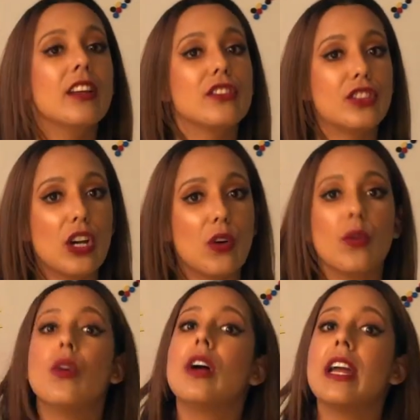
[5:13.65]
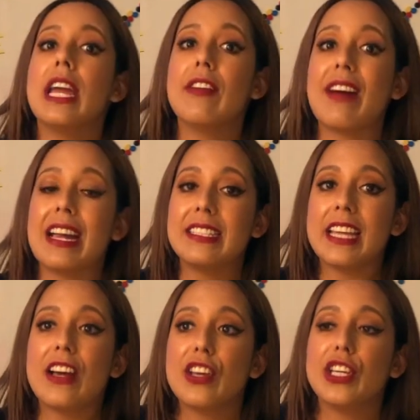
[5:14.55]
So if I
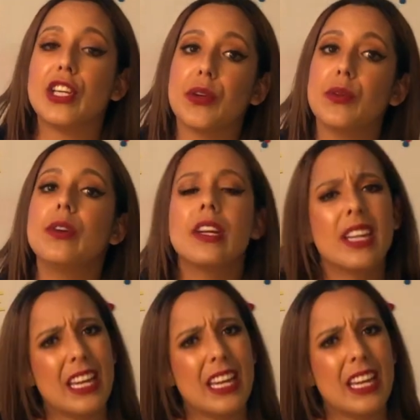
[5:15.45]
tell you,